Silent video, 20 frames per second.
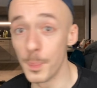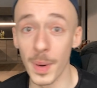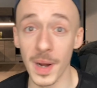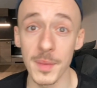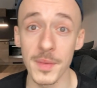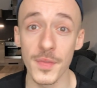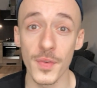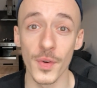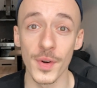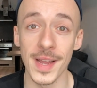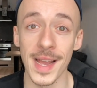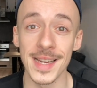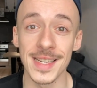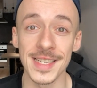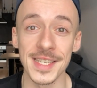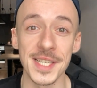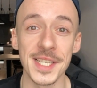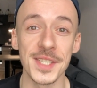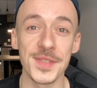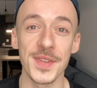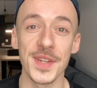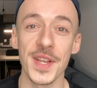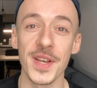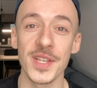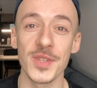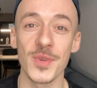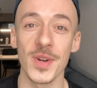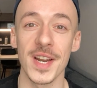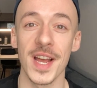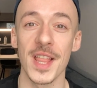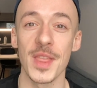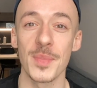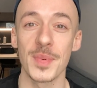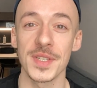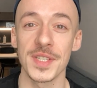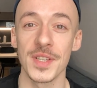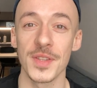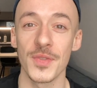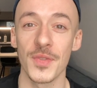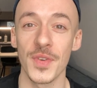But before that, this video is one hundred
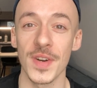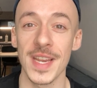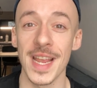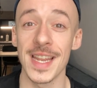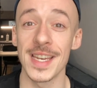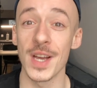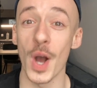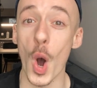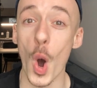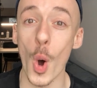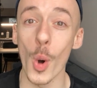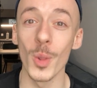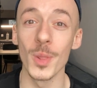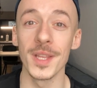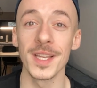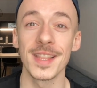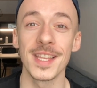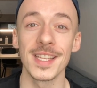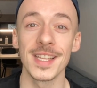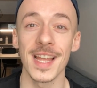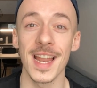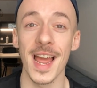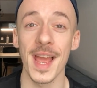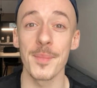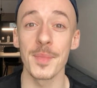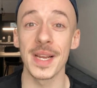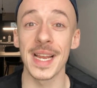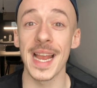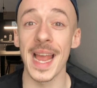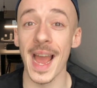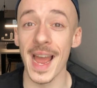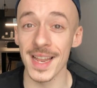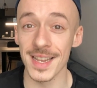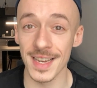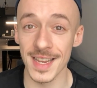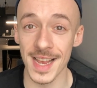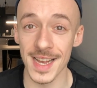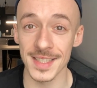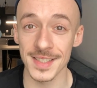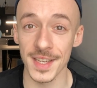percent free, and the only thing that I'm
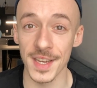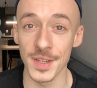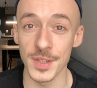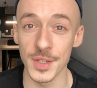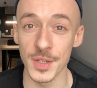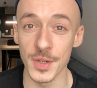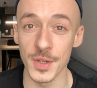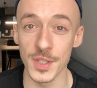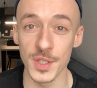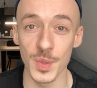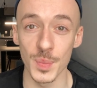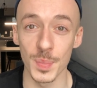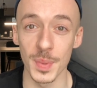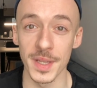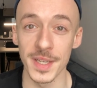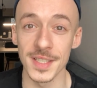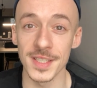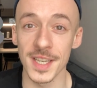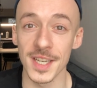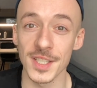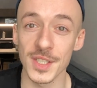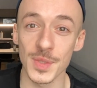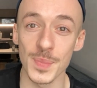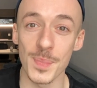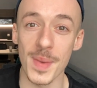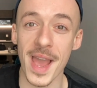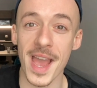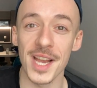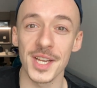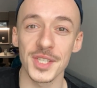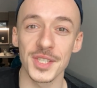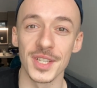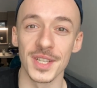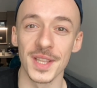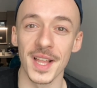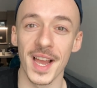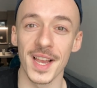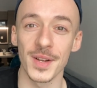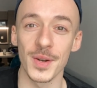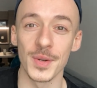kindly asking you to do is to please smash the
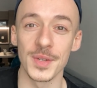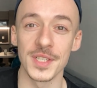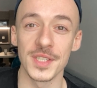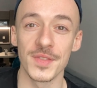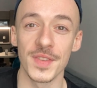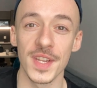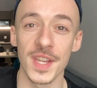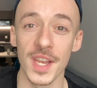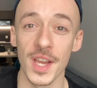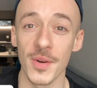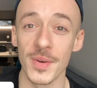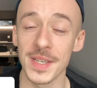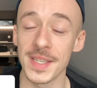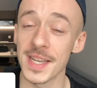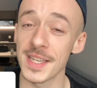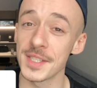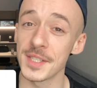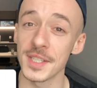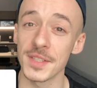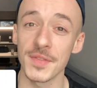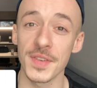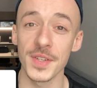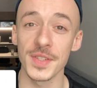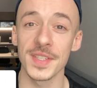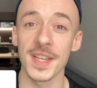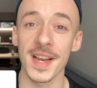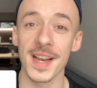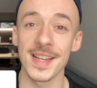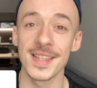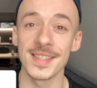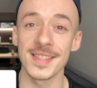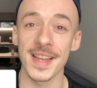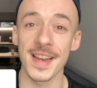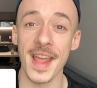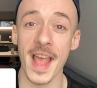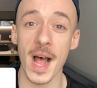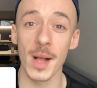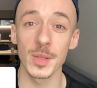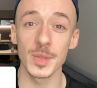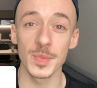like on this video. It takes just a few seconds and
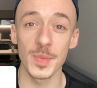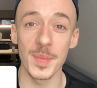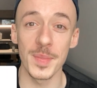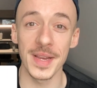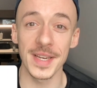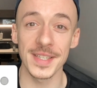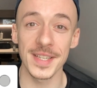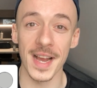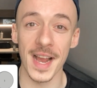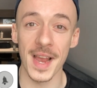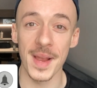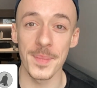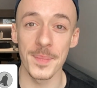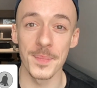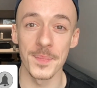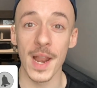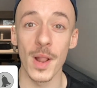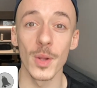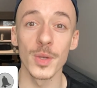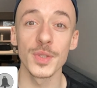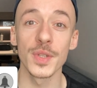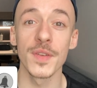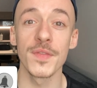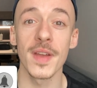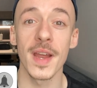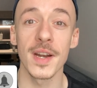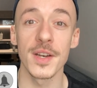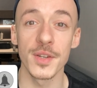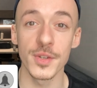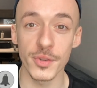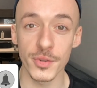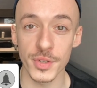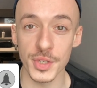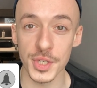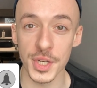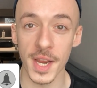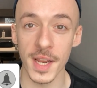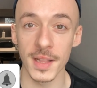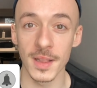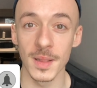helps me big time. And also, if you are new to the
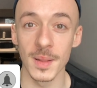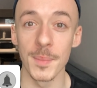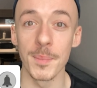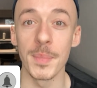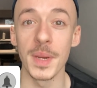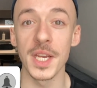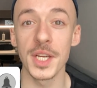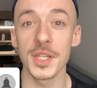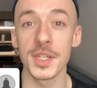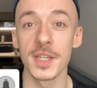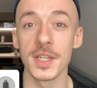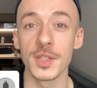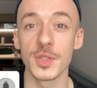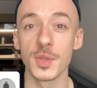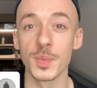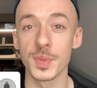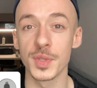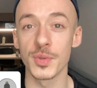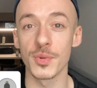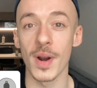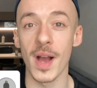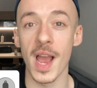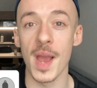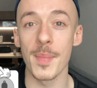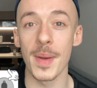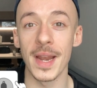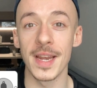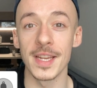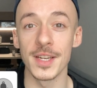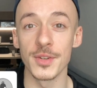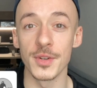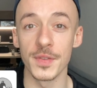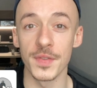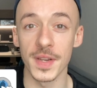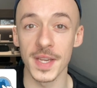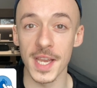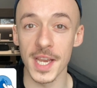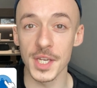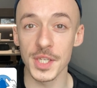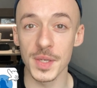channel, be sure to subscribe and hit the
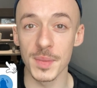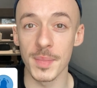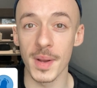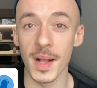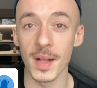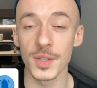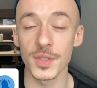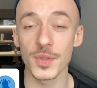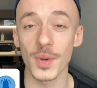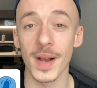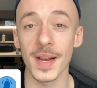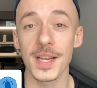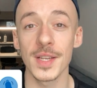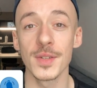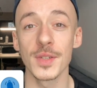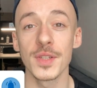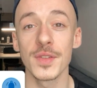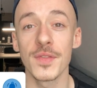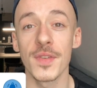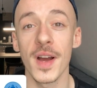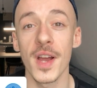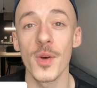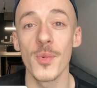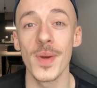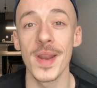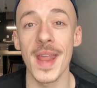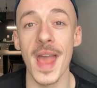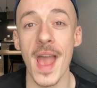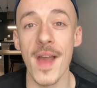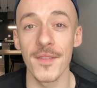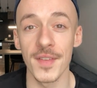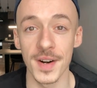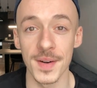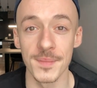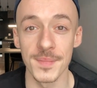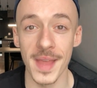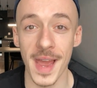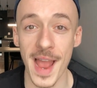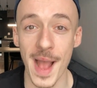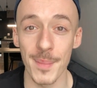notification bell so I can notify you
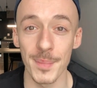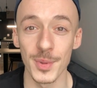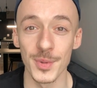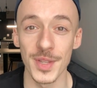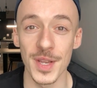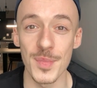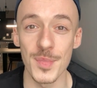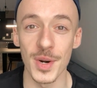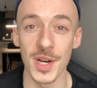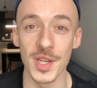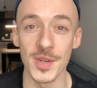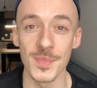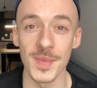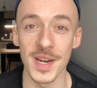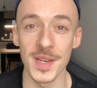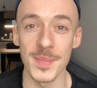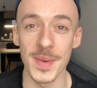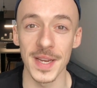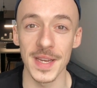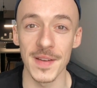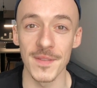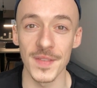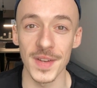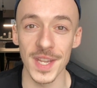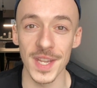whenever I upload a brand new money-making